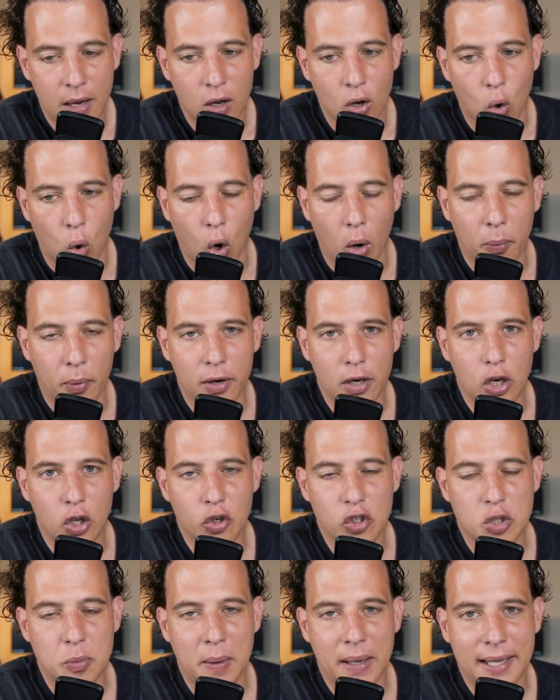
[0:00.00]
Corporate
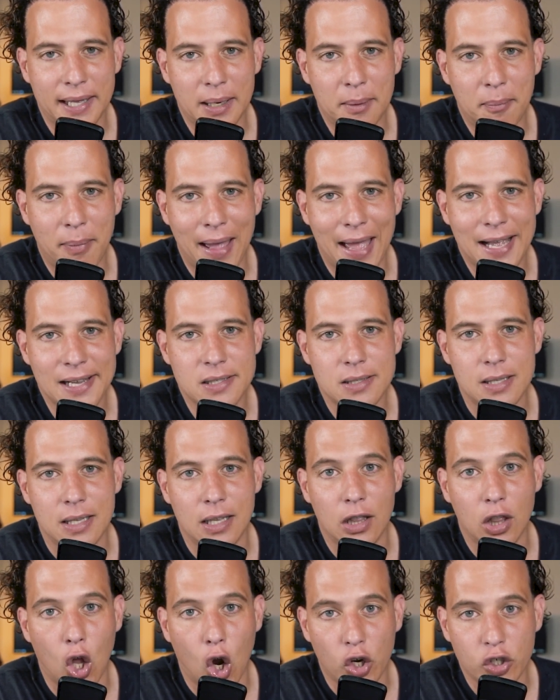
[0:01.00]
news, speaking of banks,
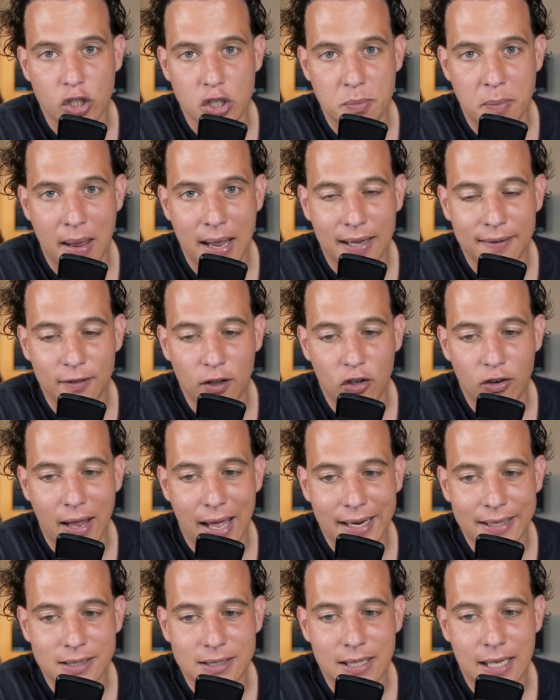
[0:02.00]
the largest bank in the
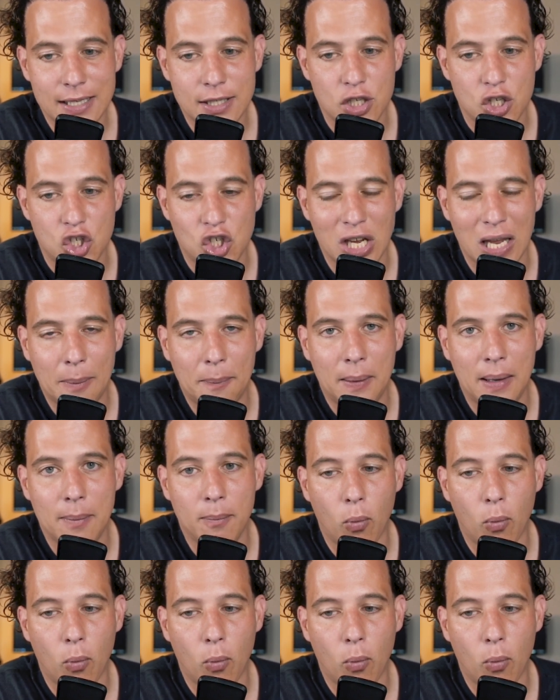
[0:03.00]
United States, J.P.